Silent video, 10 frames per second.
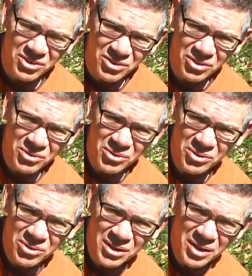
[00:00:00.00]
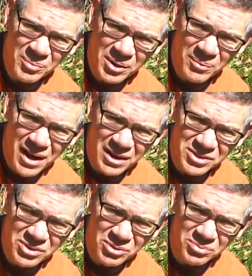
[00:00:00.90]
your local big
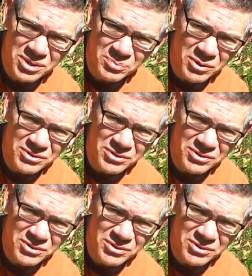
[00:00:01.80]
box Home Depot